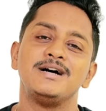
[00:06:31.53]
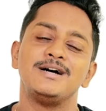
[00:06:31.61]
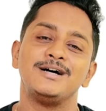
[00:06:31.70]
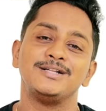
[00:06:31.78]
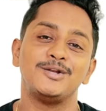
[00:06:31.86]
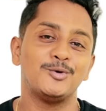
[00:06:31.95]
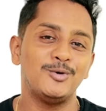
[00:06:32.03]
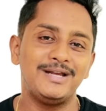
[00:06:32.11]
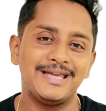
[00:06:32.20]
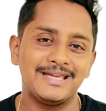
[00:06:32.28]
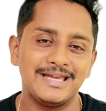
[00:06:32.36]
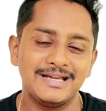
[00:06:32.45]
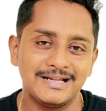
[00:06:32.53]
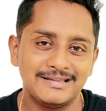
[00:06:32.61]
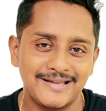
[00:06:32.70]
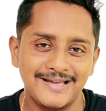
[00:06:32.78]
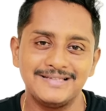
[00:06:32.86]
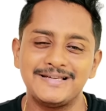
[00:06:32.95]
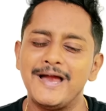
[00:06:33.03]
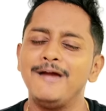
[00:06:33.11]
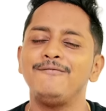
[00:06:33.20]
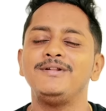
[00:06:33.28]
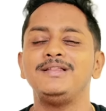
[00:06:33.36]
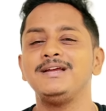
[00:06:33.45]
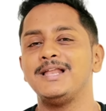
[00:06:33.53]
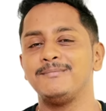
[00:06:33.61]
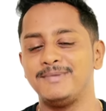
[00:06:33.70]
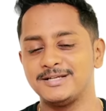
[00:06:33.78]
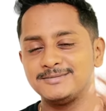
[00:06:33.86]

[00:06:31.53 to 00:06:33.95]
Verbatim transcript: uh, the note taking things, everything I'll be